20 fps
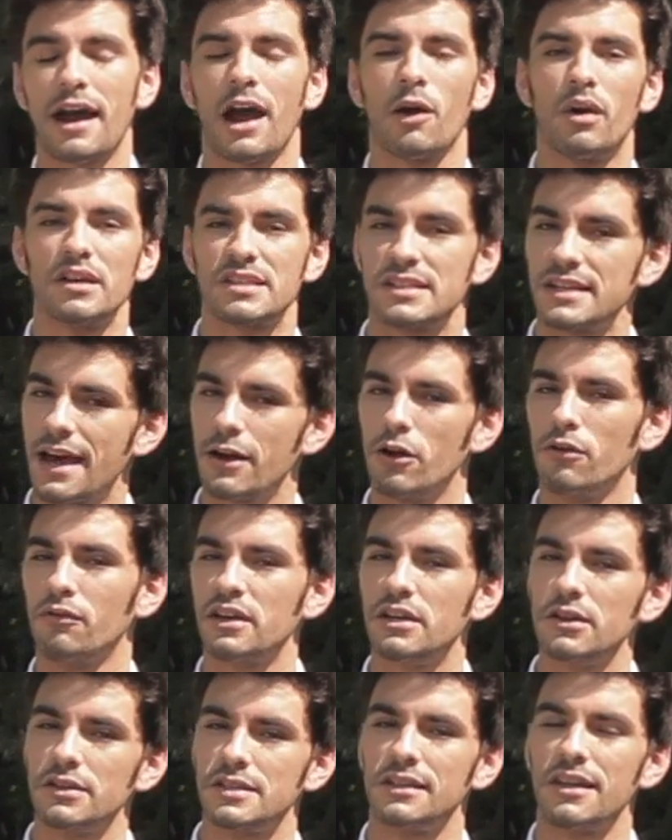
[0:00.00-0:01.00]
I wasn't head over
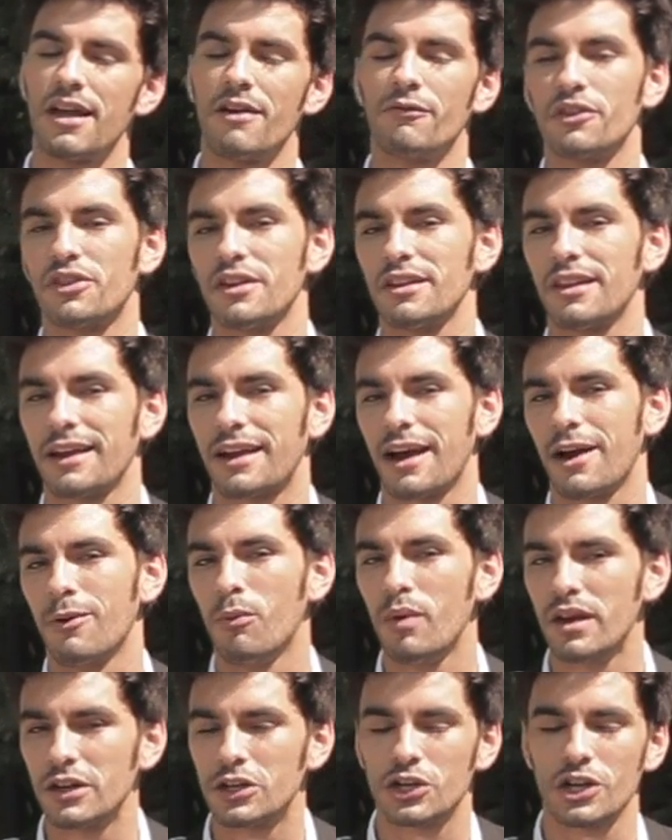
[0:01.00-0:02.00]
heels in love with it like I
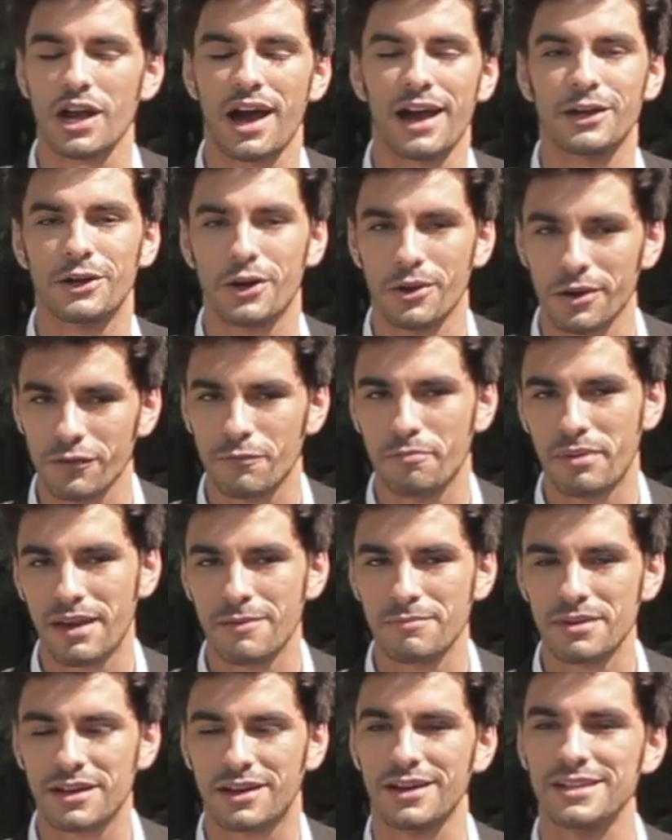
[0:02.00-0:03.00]
wish I could have
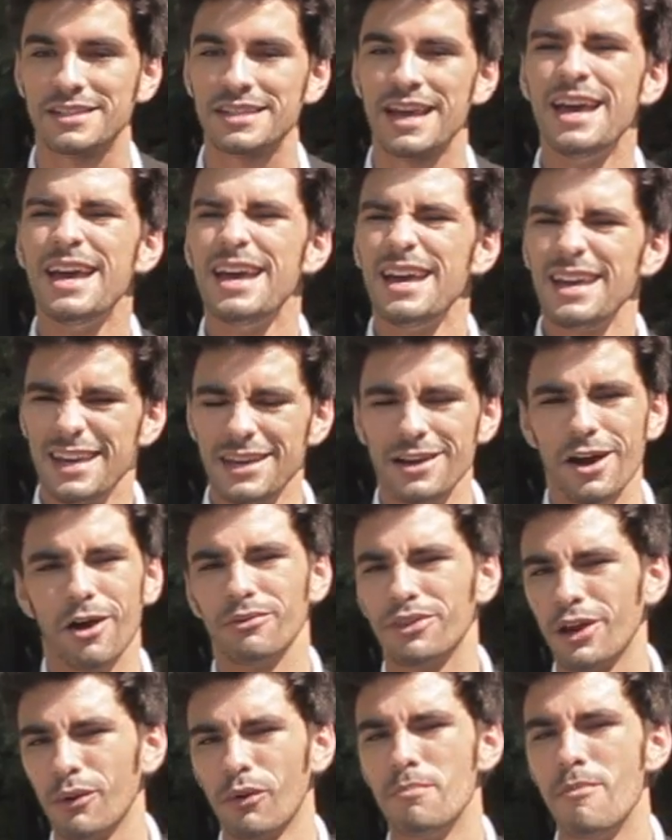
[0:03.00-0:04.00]
been because, you
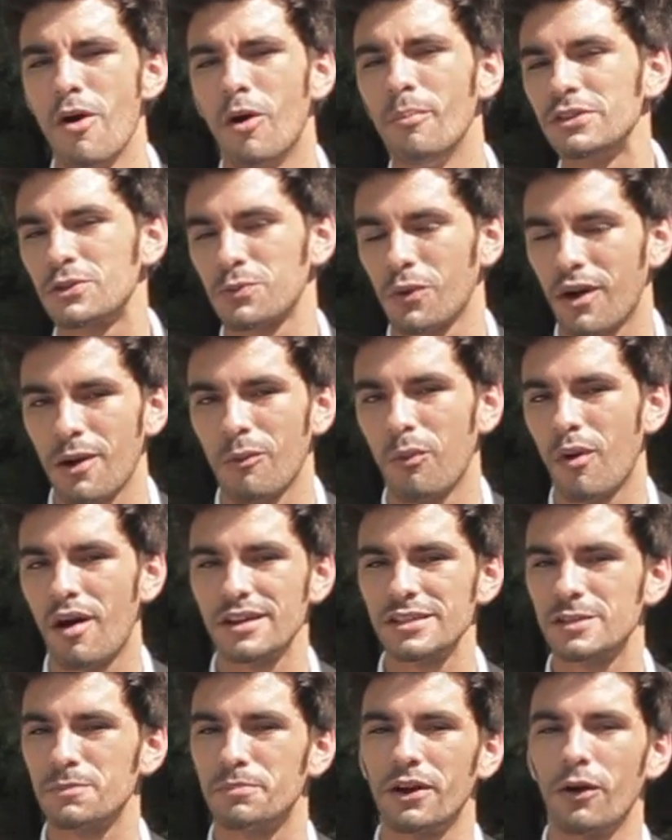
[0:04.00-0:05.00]
know, there were moments where I
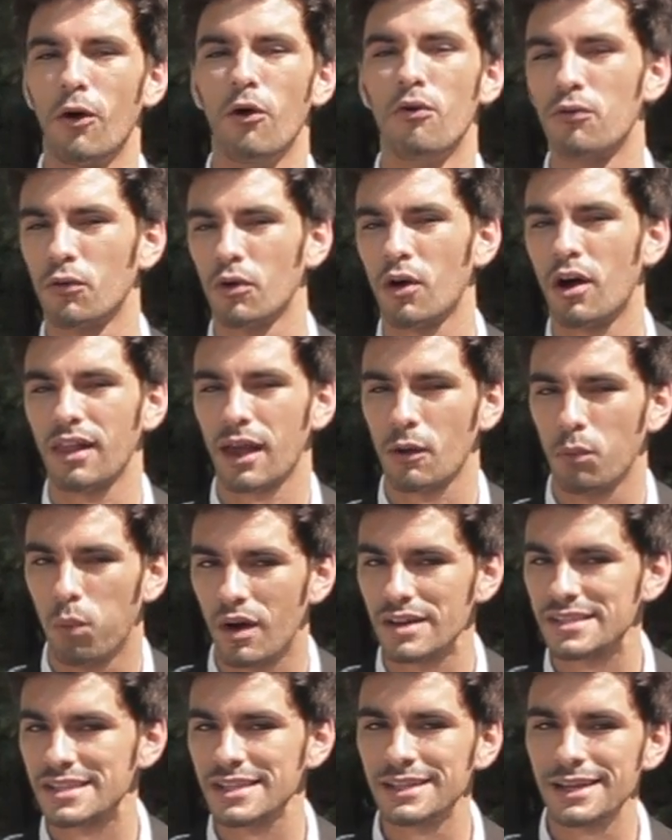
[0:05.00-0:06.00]
was, but overall I
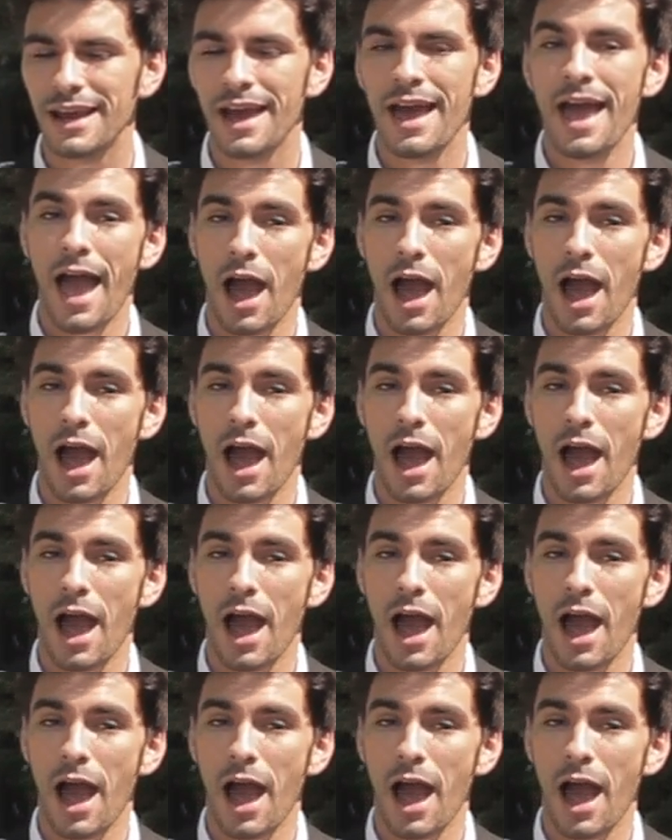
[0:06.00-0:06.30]
wasn't.